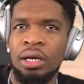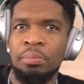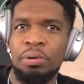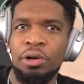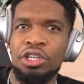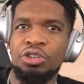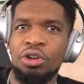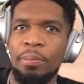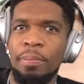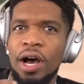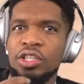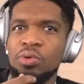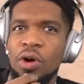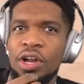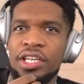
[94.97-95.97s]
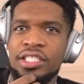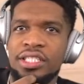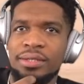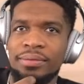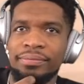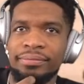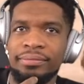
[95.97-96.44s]
fun. Pretty sure the Bucks won
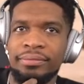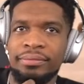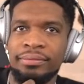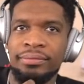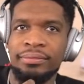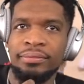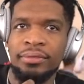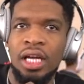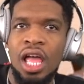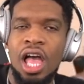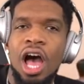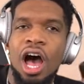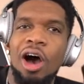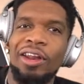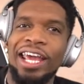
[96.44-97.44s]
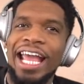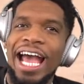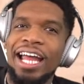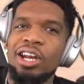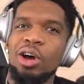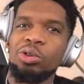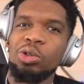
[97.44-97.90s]
this. Down there with Brunson. Oh, they
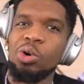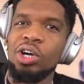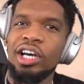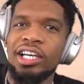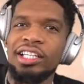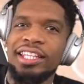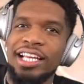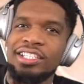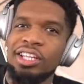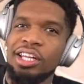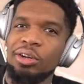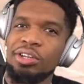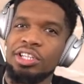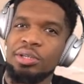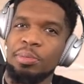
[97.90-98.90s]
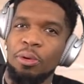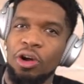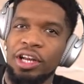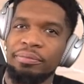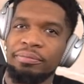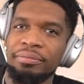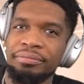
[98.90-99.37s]
got no Luka. That's a little
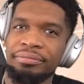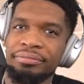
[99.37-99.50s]
disappointing.